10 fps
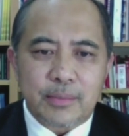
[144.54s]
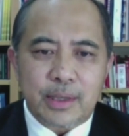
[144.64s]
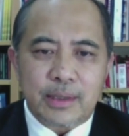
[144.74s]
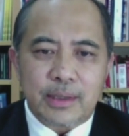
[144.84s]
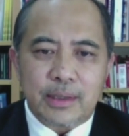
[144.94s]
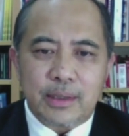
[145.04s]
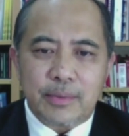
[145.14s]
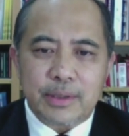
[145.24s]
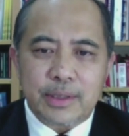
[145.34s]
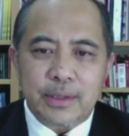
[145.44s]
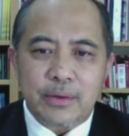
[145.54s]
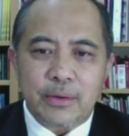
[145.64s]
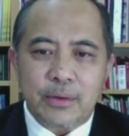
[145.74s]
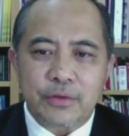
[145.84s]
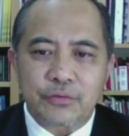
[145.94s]
by
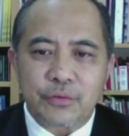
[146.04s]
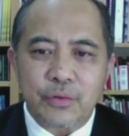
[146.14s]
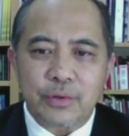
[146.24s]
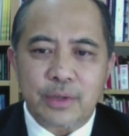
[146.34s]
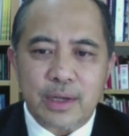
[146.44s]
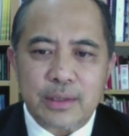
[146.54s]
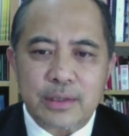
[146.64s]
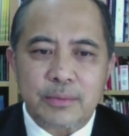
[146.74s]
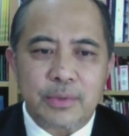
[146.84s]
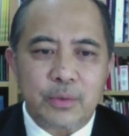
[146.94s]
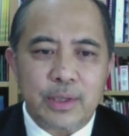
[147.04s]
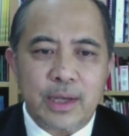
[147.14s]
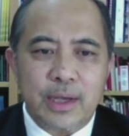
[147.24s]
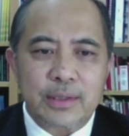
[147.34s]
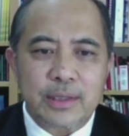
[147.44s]
leveraging on the strong ties
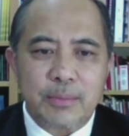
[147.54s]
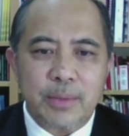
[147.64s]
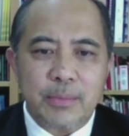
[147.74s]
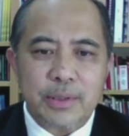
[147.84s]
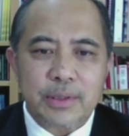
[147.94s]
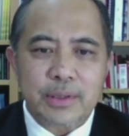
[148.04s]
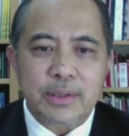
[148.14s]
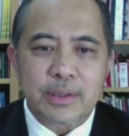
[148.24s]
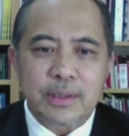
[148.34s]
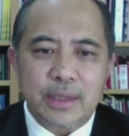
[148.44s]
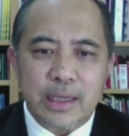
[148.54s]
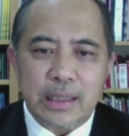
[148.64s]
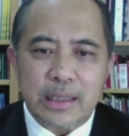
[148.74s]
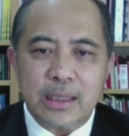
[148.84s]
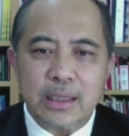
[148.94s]
between the ASEAN members
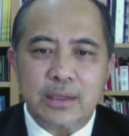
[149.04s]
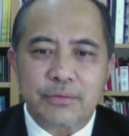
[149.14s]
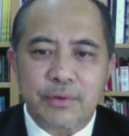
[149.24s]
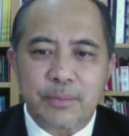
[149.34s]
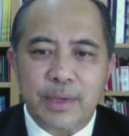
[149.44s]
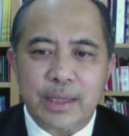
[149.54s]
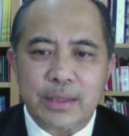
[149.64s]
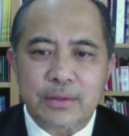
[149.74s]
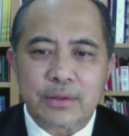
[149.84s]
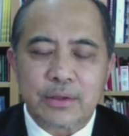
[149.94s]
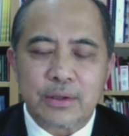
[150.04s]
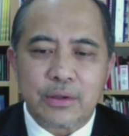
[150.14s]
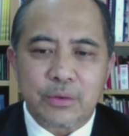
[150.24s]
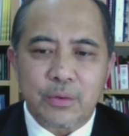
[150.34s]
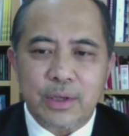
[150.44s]
and key industry players
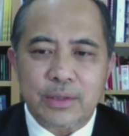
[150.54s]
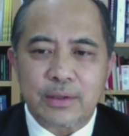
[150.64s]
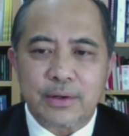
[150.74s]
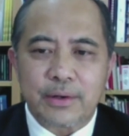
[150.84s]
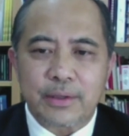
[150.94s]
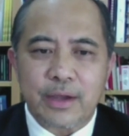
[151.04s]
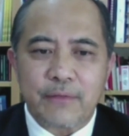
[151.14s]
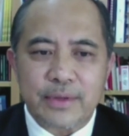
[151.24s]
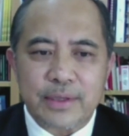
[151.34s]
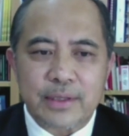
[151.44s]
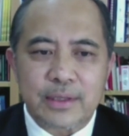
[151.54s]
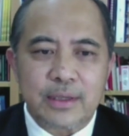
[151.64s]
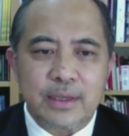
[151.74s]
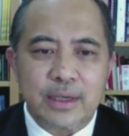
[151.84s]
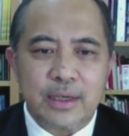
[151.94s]
to accelerate
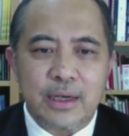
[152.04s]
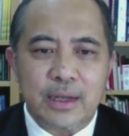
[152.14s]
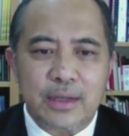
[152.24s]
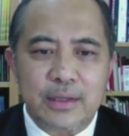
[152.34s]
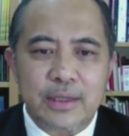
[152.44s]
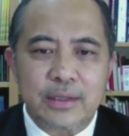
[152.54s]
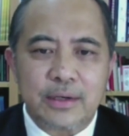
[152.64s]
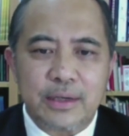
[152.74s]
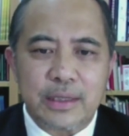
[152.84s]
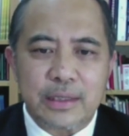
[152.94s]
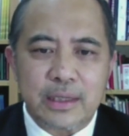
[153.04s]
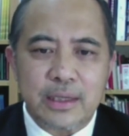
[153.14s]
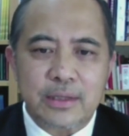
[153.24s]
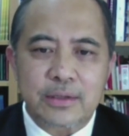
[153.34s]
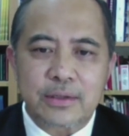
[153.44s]
efforts in enhancing the
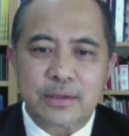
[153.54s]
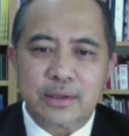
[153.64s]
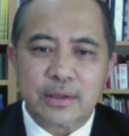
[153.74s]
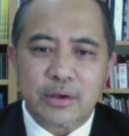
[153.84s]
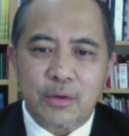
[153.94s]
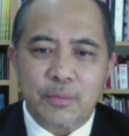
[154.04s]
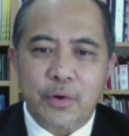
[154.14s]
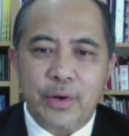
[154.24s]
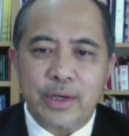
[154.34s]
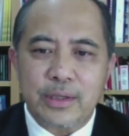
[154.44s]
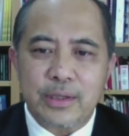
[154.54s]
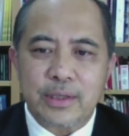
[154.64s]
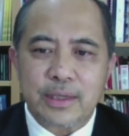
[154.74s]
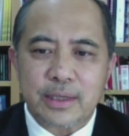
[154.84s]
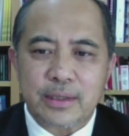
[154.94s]
resilience of our
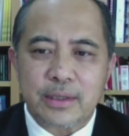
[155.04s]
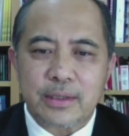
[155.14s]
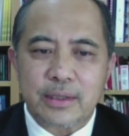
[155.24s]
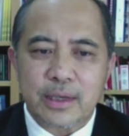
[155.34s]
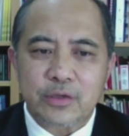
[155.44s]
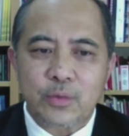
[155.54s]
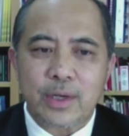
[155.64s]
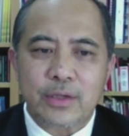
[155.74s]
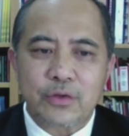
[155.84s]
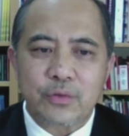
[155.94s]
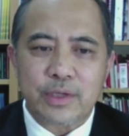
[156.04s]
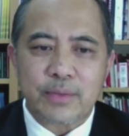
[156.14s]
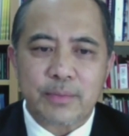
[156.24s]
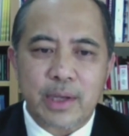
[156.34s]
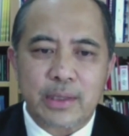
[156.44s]
energy sector, as well as to
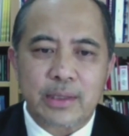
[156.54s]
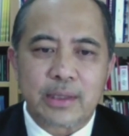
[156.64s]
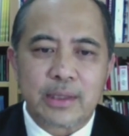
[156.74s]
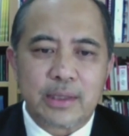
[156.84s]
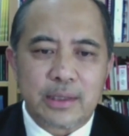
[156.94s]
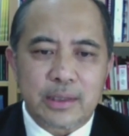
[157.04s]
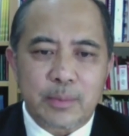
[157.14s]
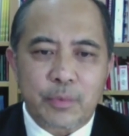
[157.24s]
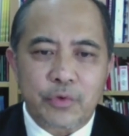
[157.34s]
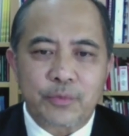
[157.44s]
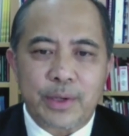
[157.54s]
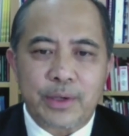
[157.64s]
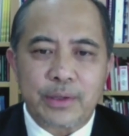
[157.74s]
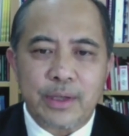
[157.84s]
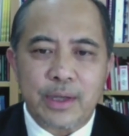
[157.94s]
safeguard the
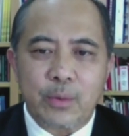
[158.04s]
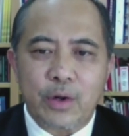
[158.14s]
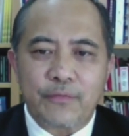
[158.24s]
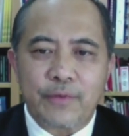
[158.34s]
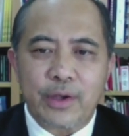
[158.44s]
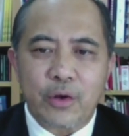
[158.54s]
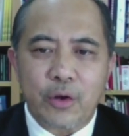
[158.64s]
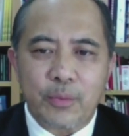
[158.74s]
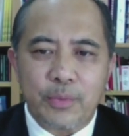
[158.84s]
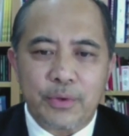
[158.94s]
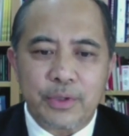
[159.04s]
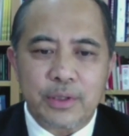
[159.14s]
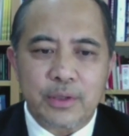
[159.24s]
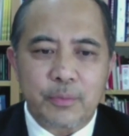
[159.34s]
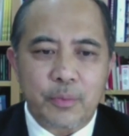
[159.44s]
prosperity and welfare of the
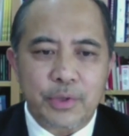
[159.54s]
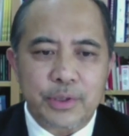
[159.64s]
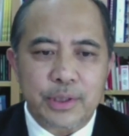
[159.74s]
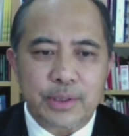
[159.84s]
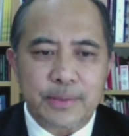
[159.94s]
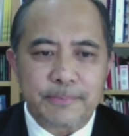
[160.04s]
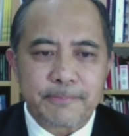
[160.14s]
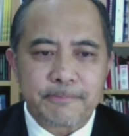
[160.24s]
regional population.